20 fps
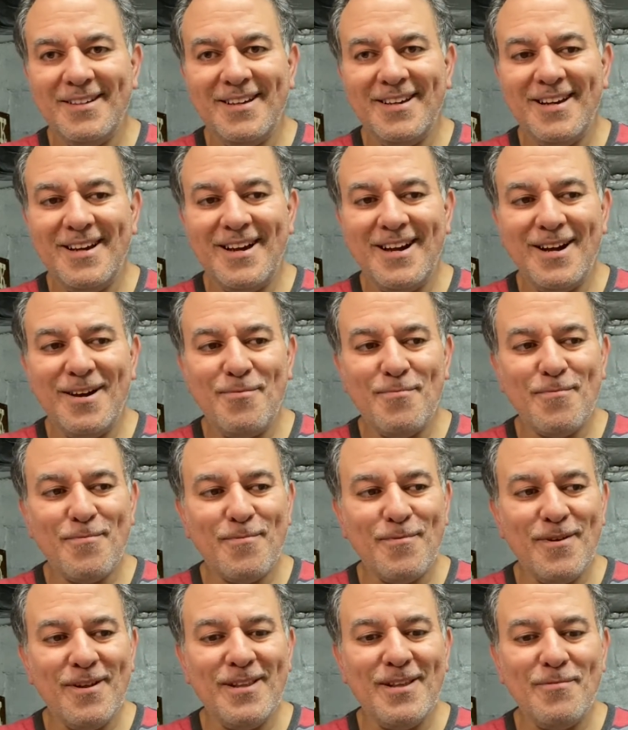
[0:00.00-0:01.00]
I
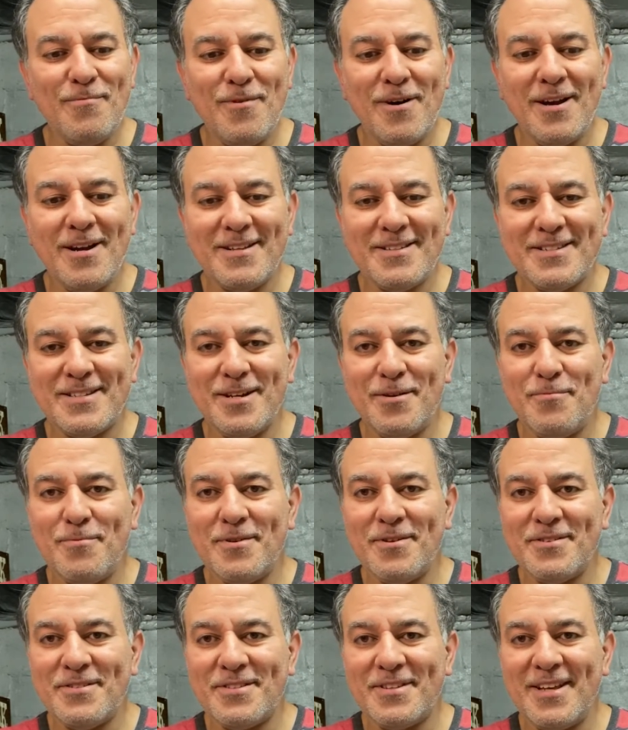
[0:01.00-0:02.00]
really wanted
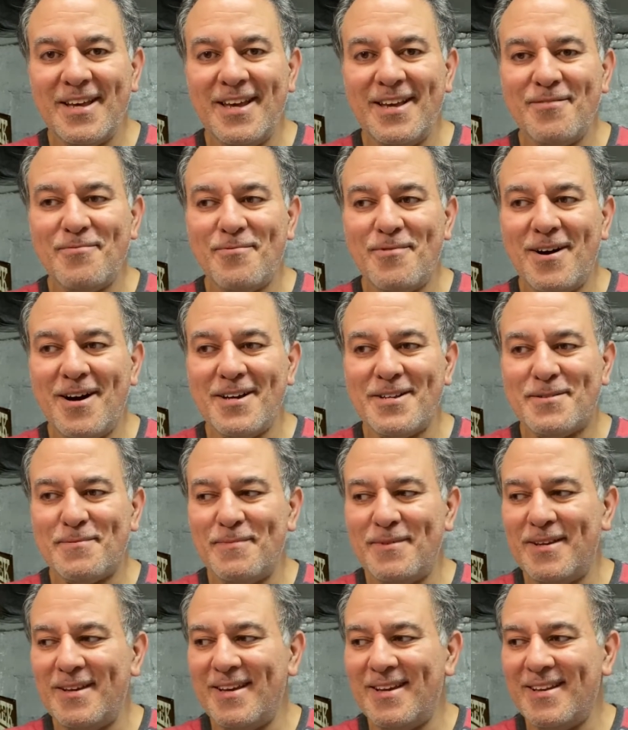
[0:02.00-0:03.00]
someone to stay and watch
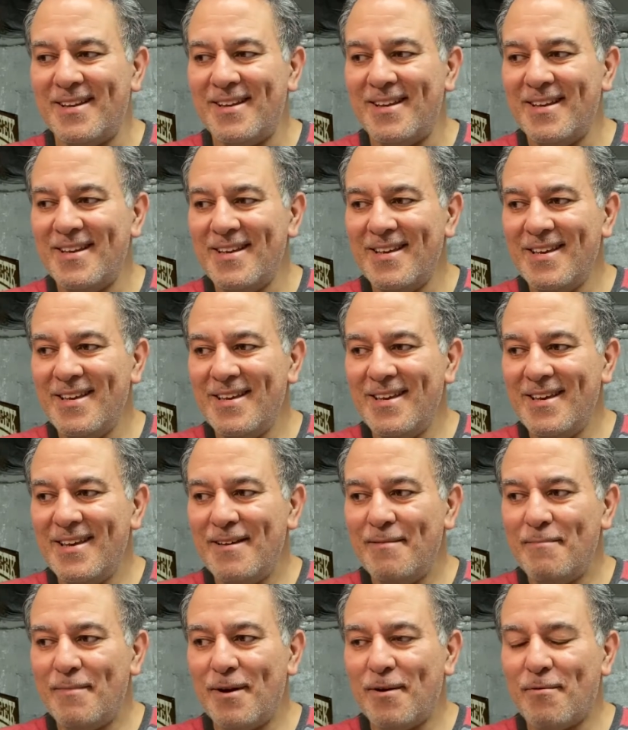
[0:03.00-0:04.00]
me. And
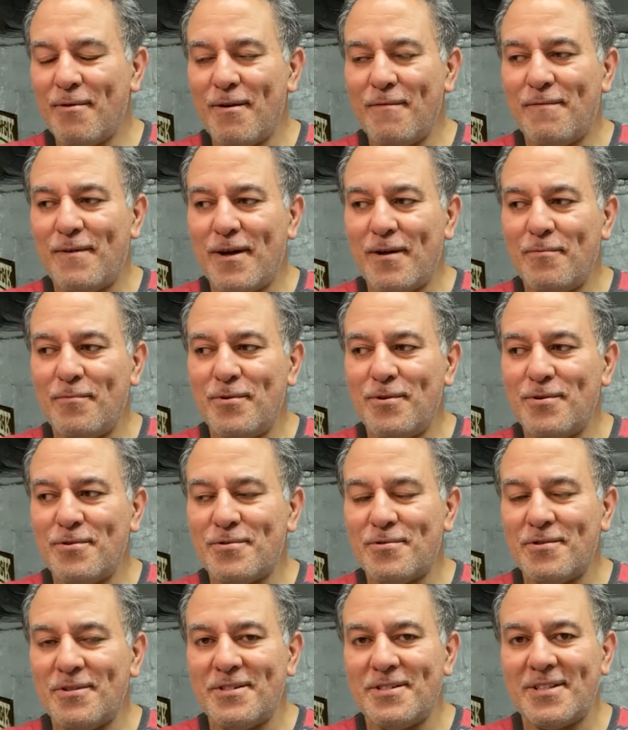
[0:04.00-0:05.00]
my grandfather would
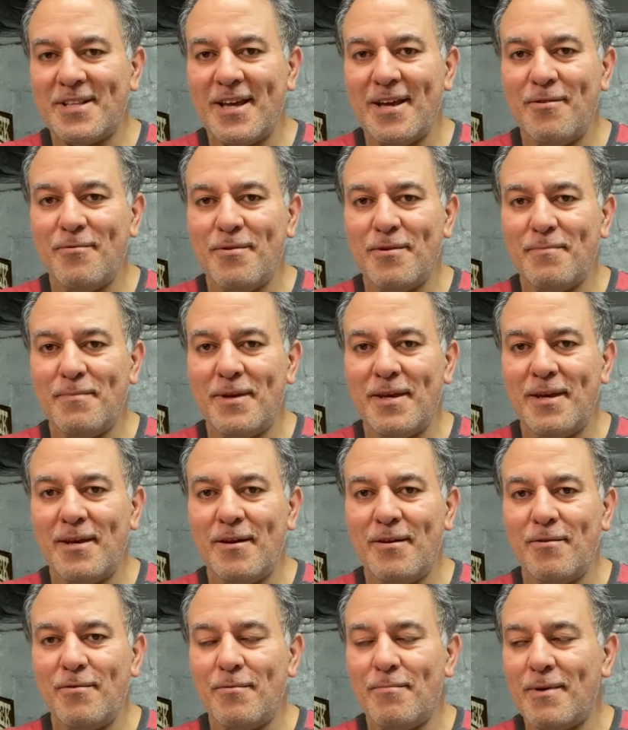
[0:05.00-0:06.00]
usually stay with
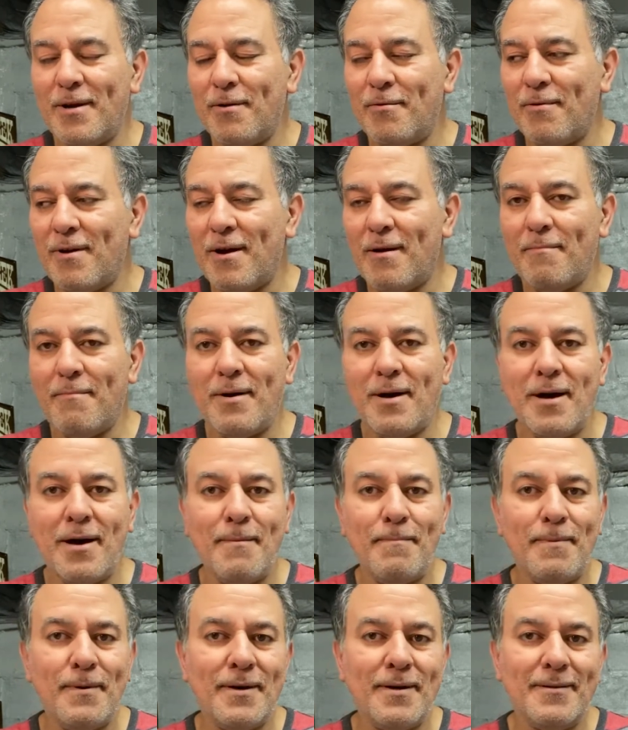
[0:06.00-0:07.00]
me, or my grandma,
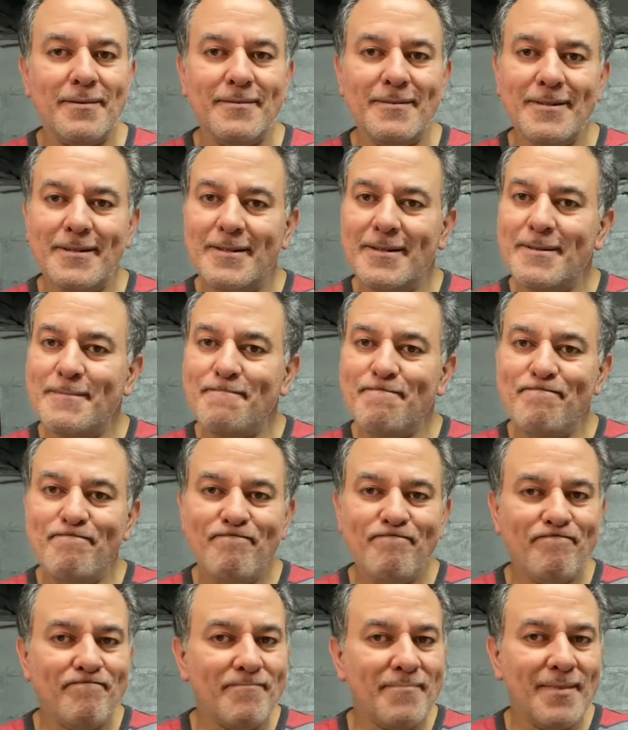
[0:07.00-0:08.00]
but
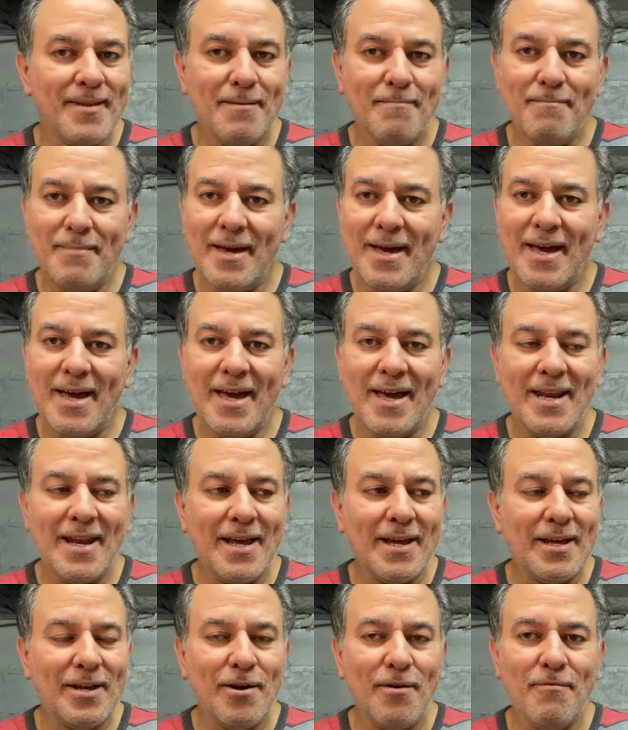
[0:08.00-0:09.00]
man,
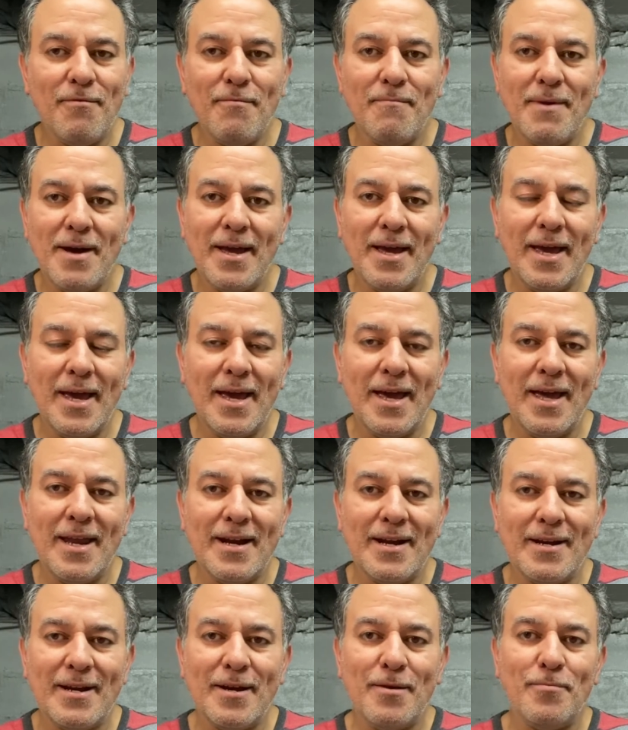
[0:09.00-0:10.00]
I covered my head
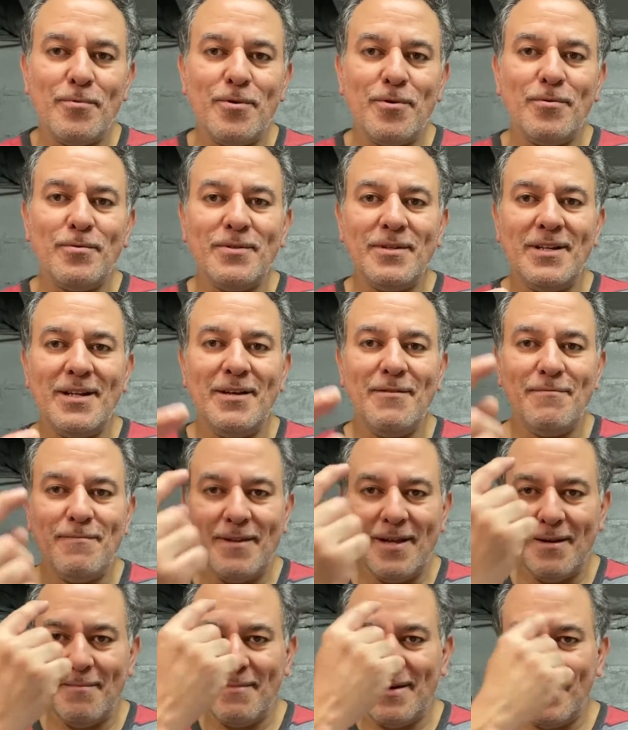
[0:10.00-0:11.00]
and I would only leave
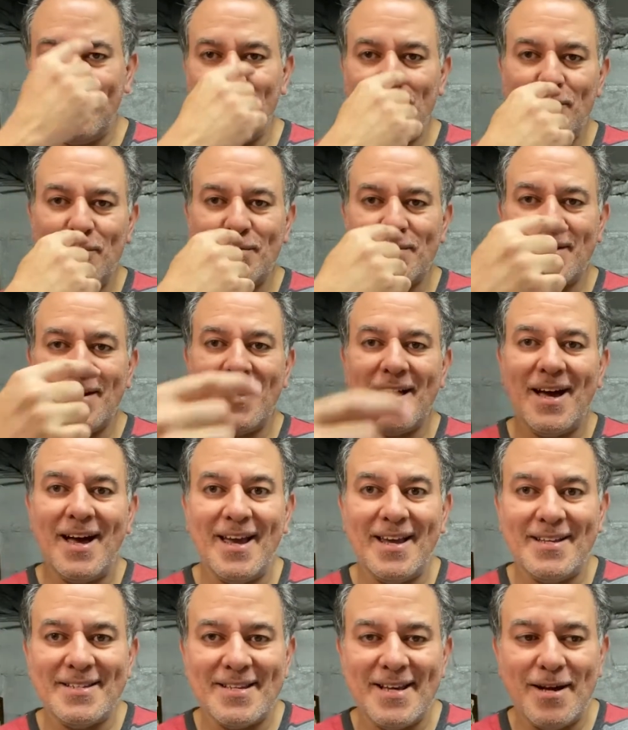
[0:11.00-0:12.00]
like my nose and
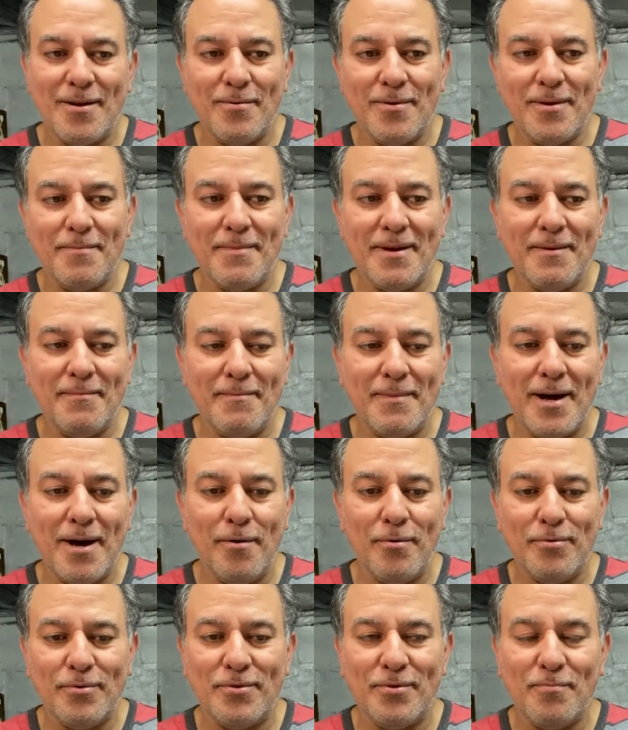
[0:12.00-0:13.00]
eyes out and my
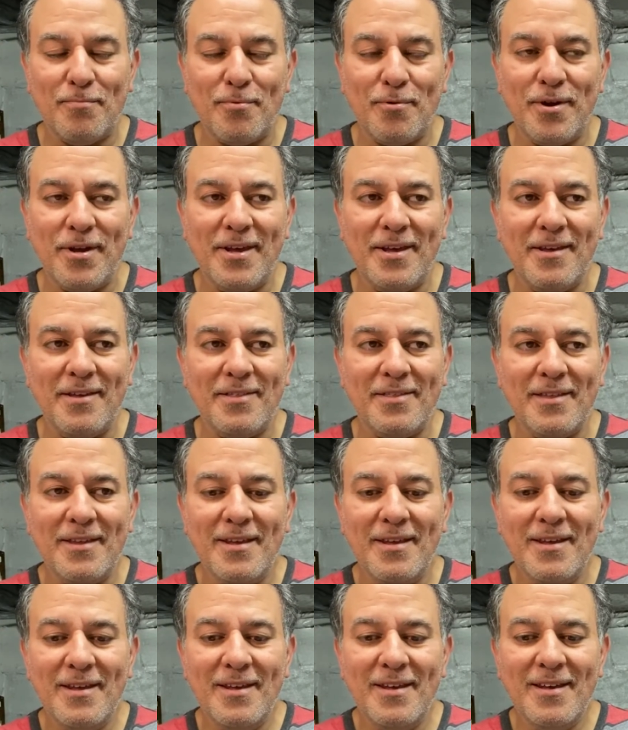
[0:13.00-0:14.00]
mouth to breathe.
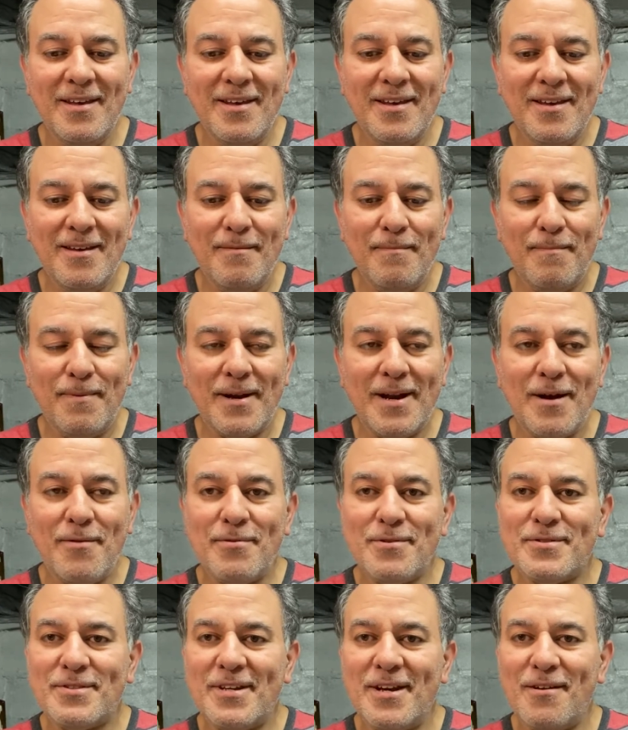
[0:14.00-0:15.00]
But I
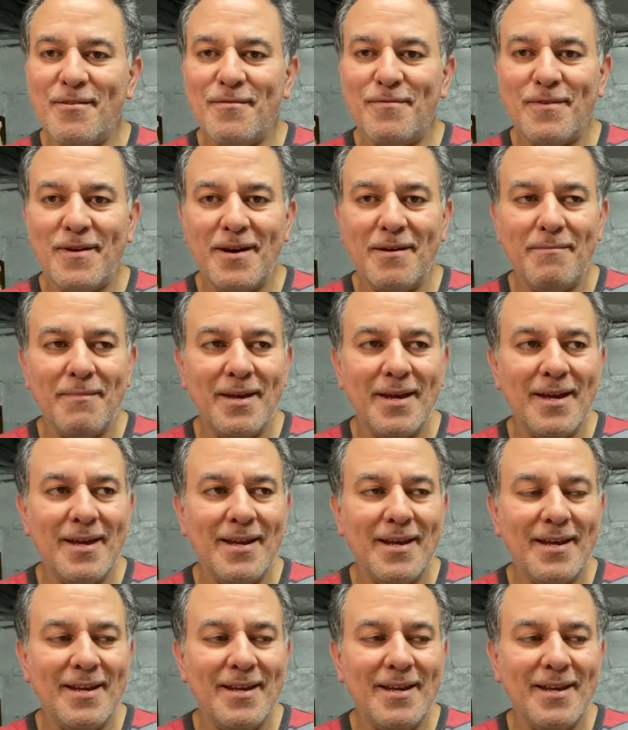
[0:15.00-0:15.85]
was terrified, man.